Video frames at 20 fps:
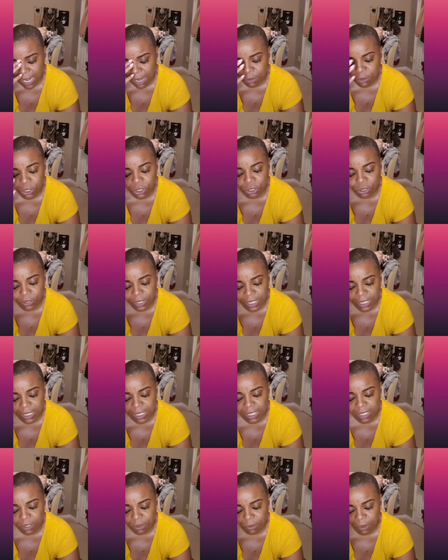I was tricked
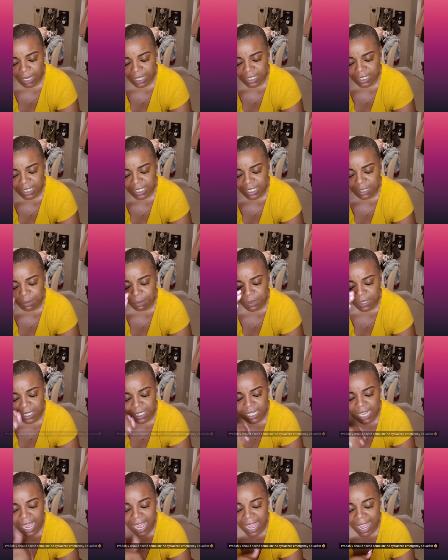into watching this
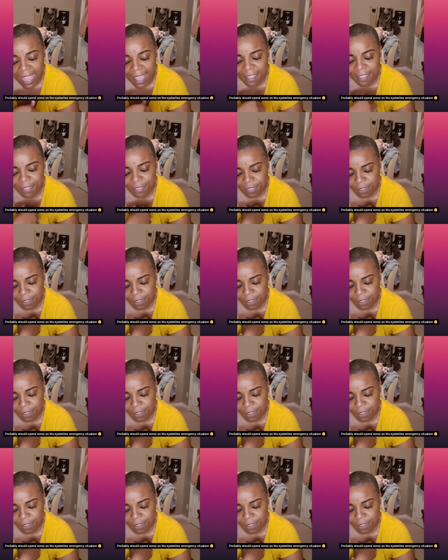because I